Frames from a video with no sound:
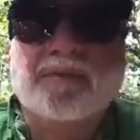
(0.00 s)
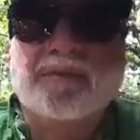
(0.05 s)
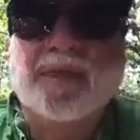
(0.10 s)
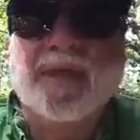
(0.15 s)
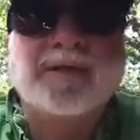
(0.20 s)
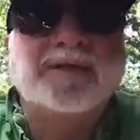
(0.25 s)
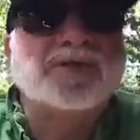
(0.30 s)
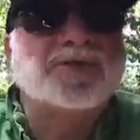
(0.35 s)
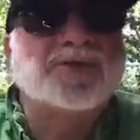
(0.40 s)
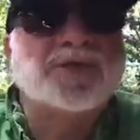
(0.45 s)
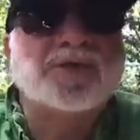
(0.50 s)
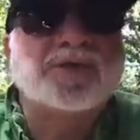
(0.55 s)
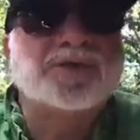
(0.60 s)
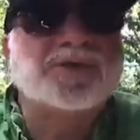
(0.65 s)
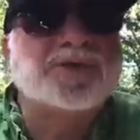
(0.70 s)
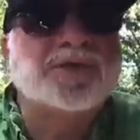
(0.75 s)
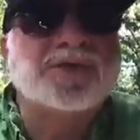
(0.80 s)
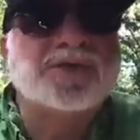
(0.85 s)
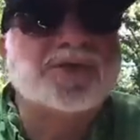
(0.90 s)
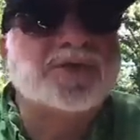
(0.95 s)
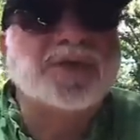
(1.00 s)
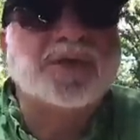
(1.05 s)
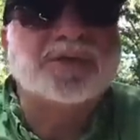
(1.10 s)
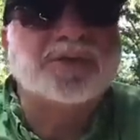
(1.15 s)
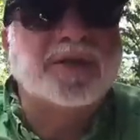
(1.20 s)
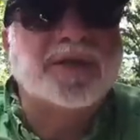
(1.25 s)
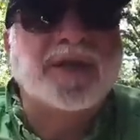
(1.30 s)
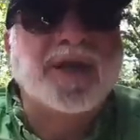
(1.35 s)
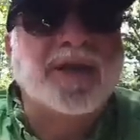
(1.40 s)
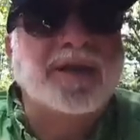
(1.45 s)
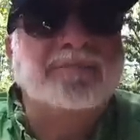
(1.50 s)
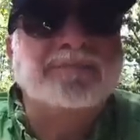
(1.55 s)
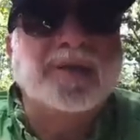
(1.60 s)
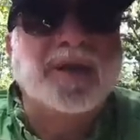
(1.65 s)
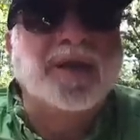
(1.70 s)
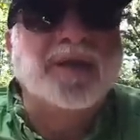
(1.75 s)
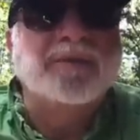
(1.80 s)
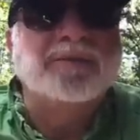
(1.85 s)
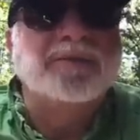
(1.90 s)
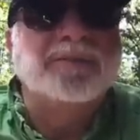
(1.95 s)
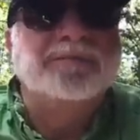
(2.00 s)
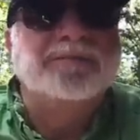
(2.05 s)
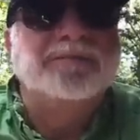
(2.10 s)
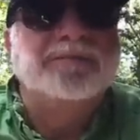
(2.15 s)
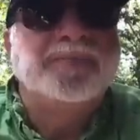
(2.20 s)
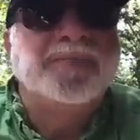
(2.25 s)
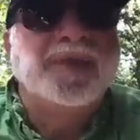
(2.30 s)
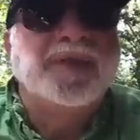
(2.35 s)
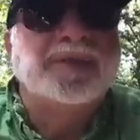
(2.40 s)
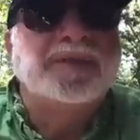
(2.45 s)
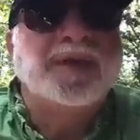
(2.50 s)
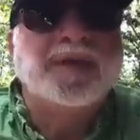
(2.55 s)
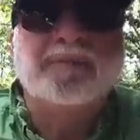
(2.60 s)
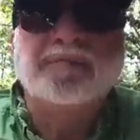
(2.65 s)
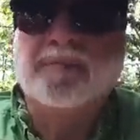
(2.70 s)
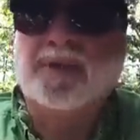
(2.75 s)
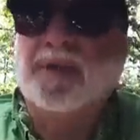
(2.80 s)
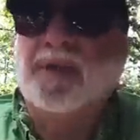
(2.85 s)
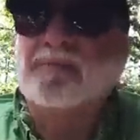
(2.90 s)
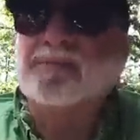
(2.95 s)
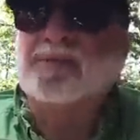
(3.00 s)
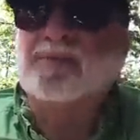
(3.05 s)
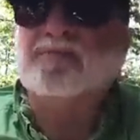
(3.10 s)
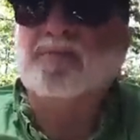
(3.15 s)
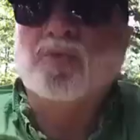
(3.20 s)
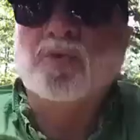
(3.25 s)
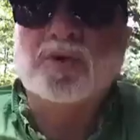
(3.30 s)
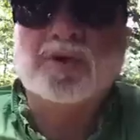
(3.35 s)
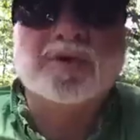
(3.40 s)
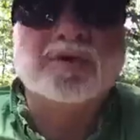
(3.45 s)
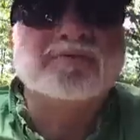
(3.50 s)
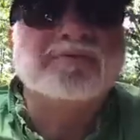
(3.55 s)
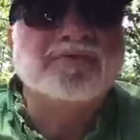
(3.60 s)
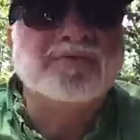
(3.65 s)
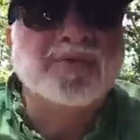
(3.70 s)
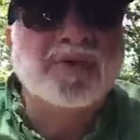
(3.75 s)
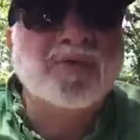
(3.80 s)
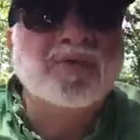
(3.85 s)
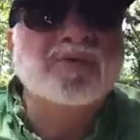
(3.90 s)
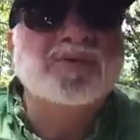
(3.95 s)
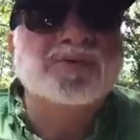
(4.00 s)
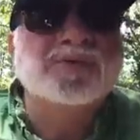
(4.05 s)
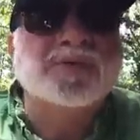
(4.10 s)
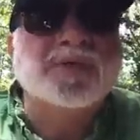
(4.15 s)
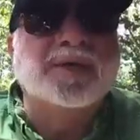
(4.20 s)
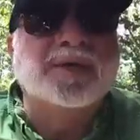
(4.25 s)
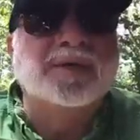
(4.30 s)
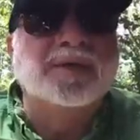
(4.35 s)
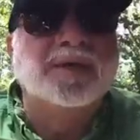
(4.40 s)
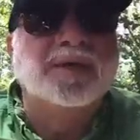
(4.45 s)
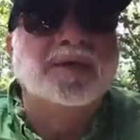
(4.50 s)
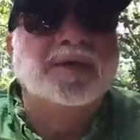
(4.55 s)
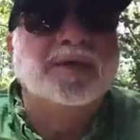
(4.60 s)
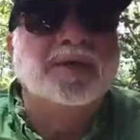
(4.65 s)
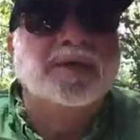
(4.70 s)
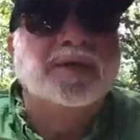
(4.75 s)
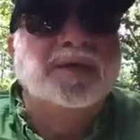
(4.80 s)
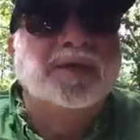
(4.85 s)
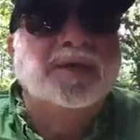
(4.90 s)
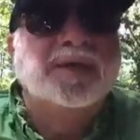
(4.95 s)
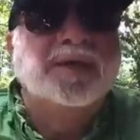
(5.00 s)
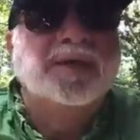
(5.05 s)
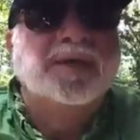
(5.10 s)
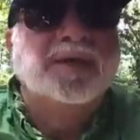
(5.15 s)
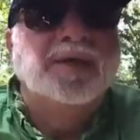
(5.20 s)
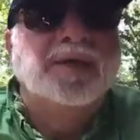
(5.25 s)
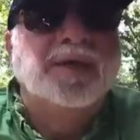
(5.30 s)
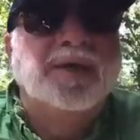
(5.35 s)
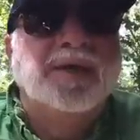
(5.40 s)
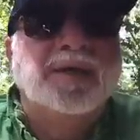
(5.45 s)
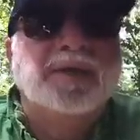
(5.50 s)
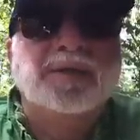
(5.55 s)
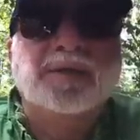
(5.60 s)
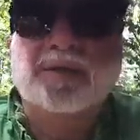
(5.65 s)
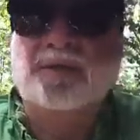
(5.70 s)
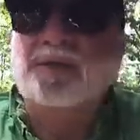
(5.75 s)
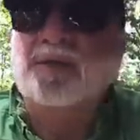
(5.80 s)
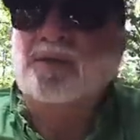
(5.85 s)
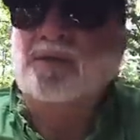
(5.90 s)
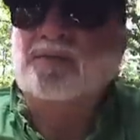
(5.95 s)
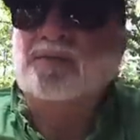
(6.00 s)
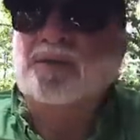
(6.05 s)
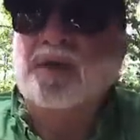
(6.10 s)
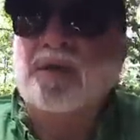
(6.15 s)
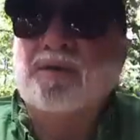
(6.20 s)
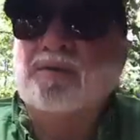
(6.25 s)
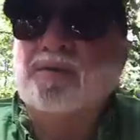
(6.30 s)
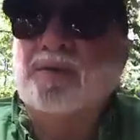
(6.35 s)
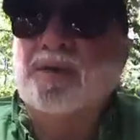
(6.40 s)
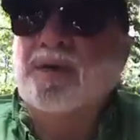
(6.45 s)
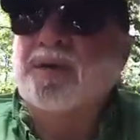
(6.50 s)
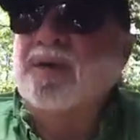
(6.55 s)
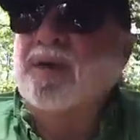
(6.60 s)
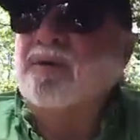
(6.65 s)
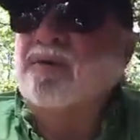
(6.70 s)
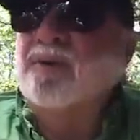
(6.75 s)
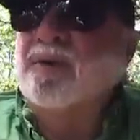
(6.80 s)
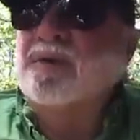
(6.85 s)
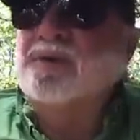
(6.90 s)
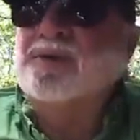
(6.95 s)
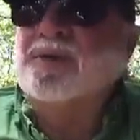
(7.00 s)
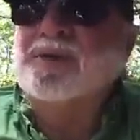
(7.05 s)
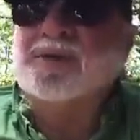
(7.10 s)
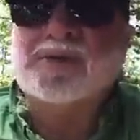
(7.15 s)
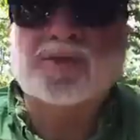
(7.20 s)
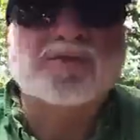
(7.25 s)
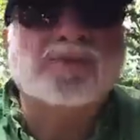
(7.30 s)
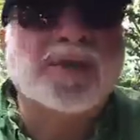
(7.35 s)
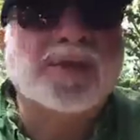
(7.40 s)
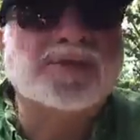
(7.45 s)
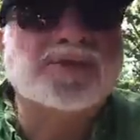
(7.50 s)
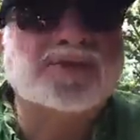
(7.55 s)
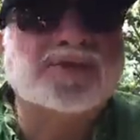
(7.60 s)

That starts to shut the game down. Then it becomes more confusing. And then you don't know, is this the right